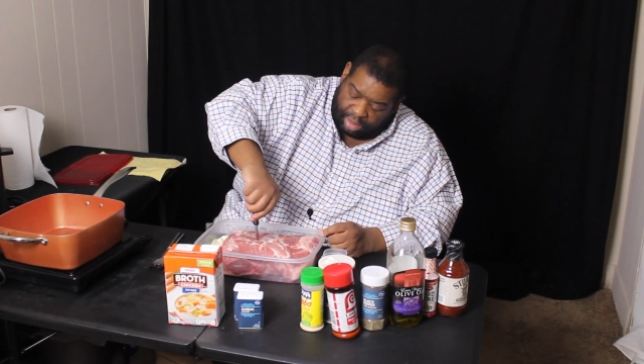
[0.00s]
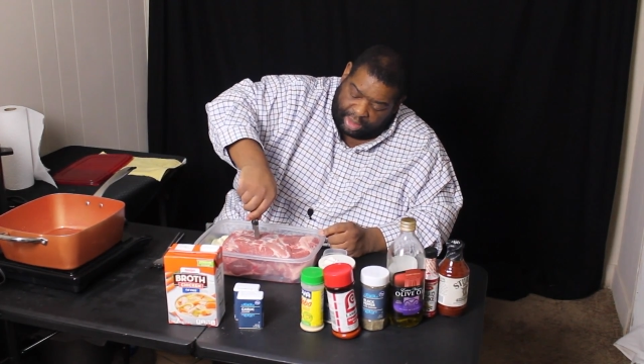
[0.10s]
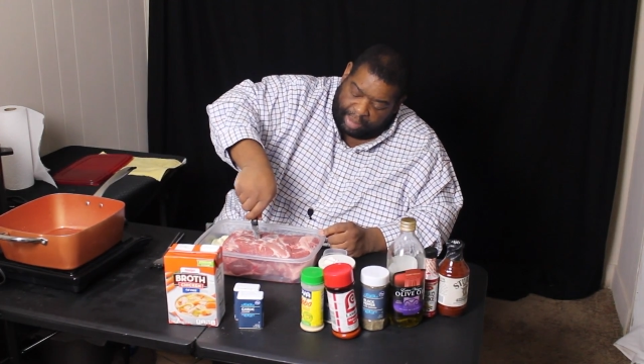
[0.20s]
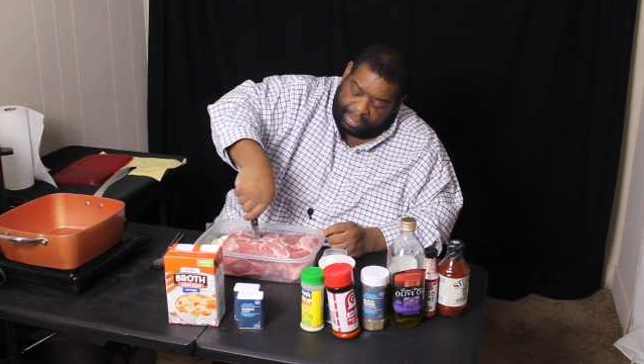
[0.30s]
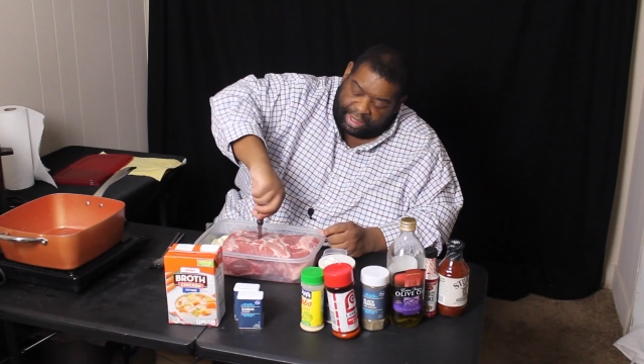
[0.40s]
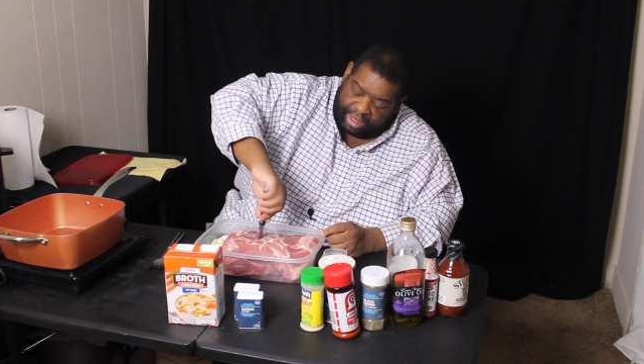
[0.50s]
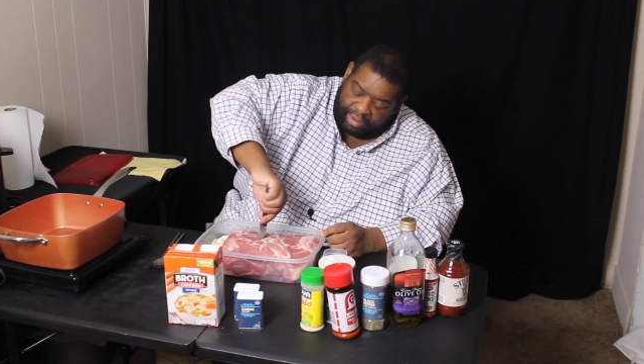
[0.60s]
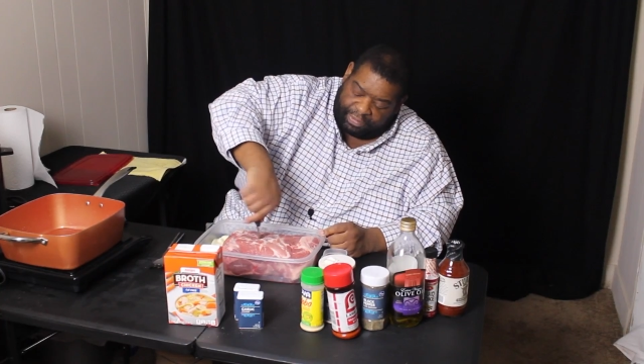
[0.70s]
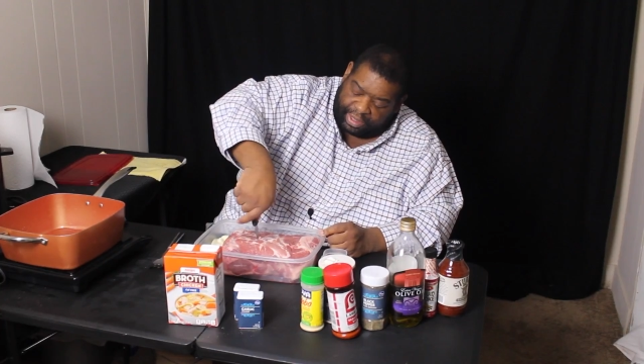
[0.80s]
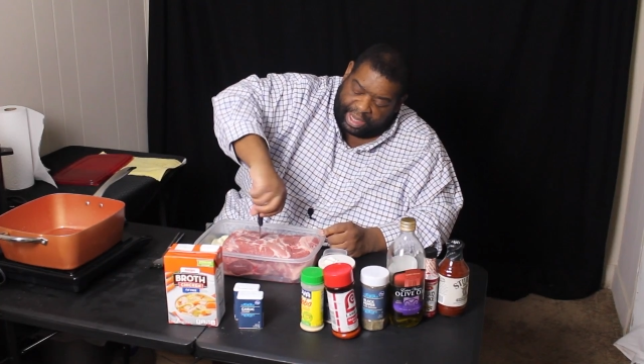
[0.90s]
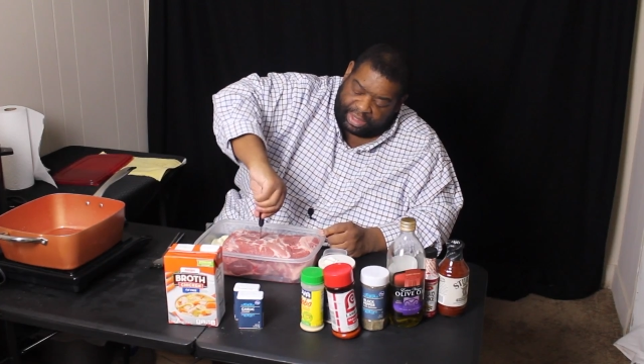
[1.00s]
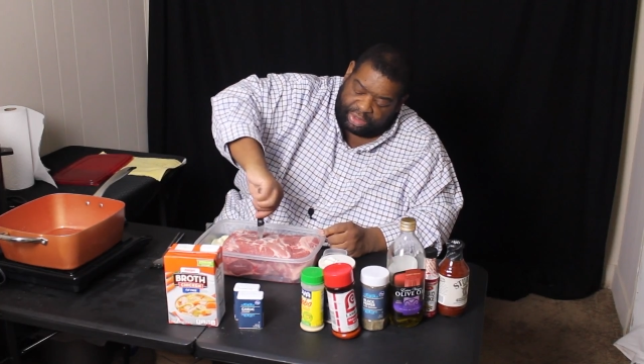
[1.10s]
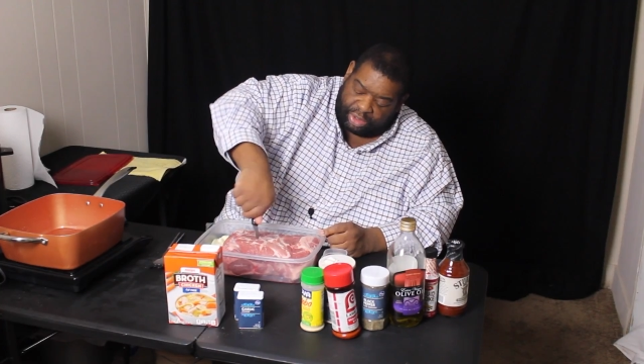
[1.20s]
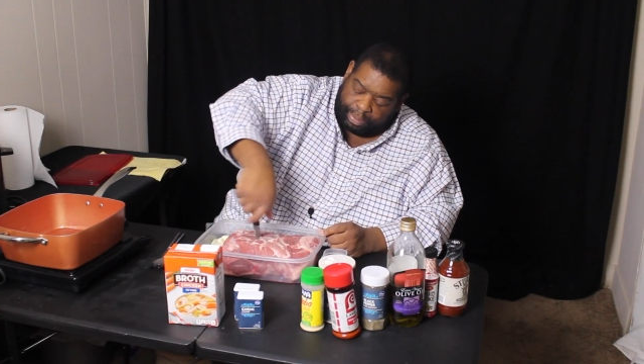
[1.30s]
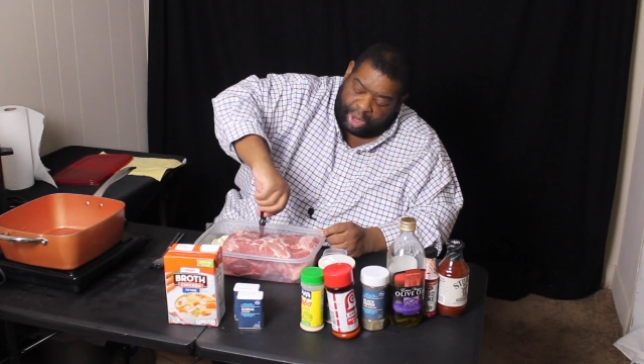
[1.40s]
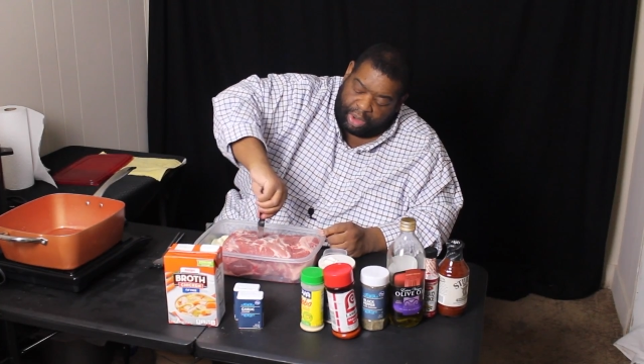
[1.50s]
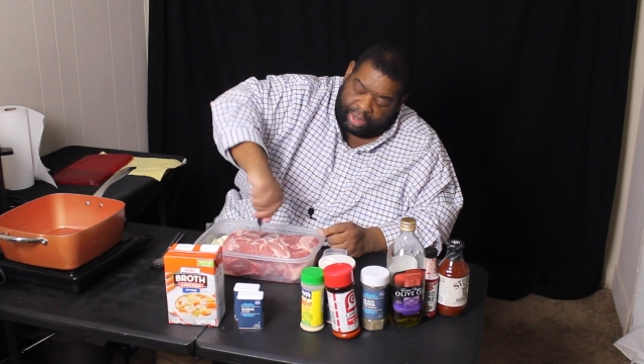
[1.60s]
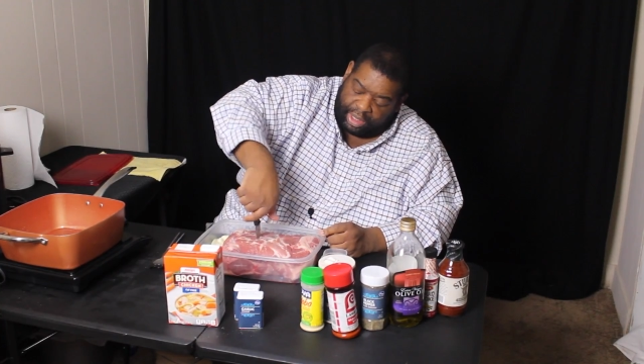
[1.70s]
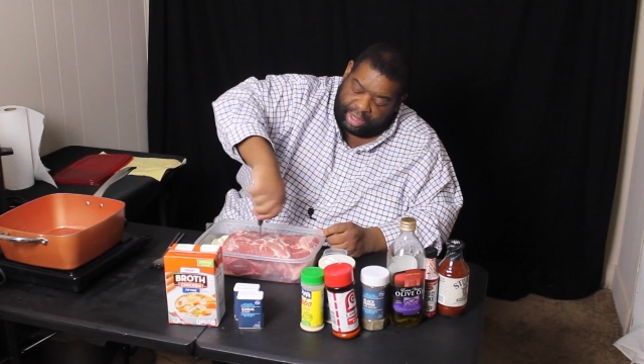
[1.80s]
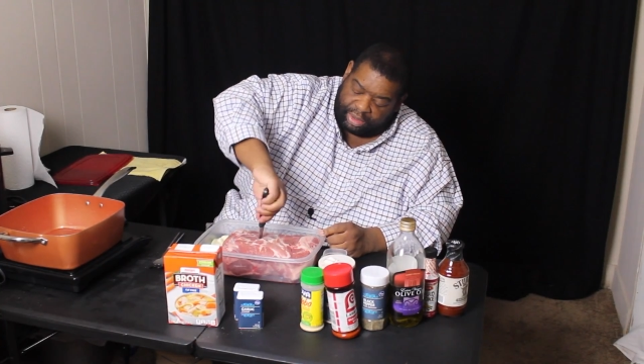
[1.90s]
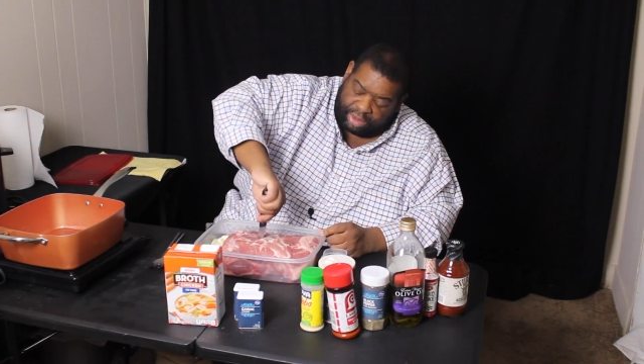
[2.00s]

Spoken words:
Now be careful, guys. There's a bone in here,